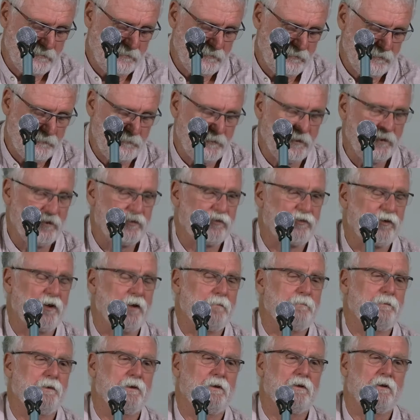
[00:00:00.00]
who had been this
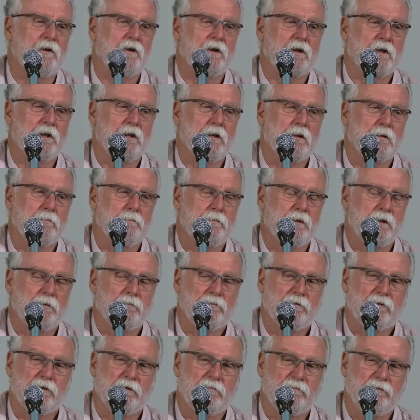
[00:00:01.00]
happy-go-lucky young man
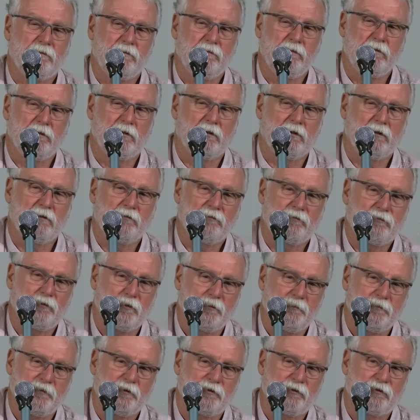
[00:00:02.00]
with everything going
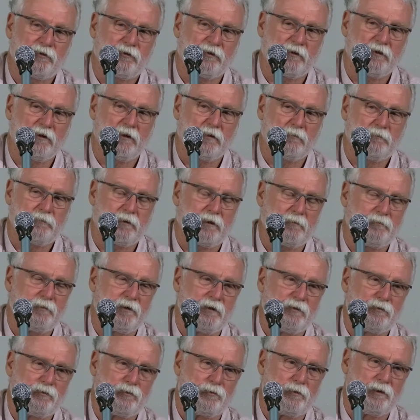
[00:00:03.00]
for him, would sit in a
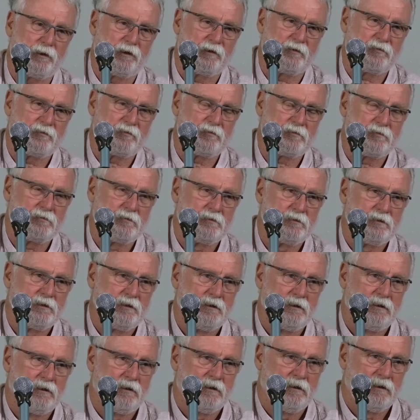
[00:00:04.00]
public toilet
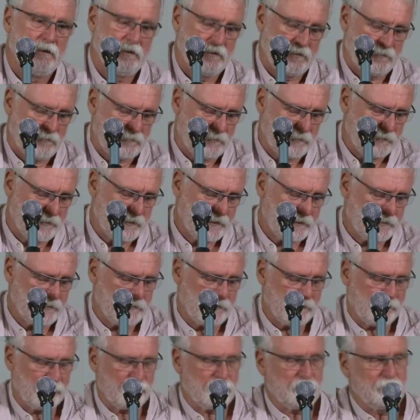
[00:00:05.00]
all night
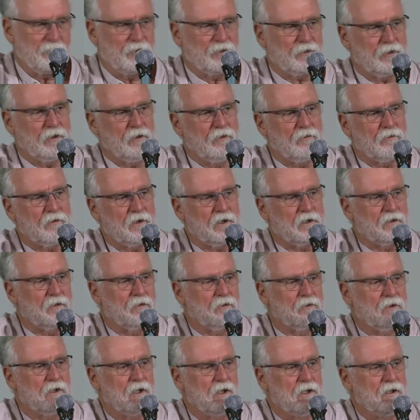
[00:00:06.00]
long smoking crack
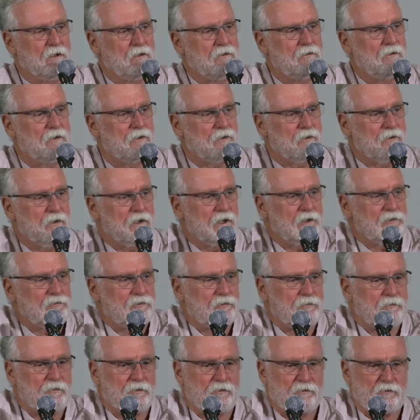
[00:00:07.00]
cocaine. Now, the
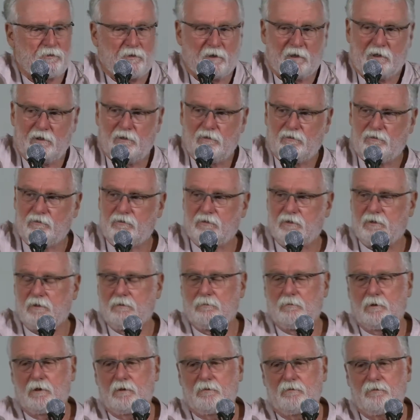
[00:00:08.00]
nature of this drug is
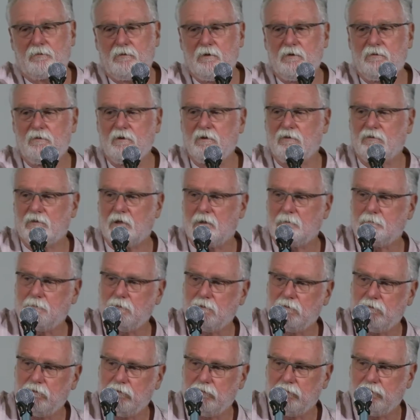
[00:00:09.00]
one of three things
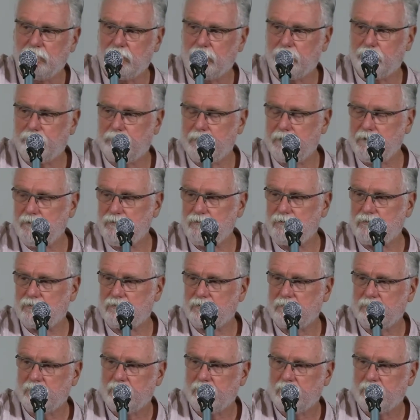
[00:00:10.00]
happen to you. You binge,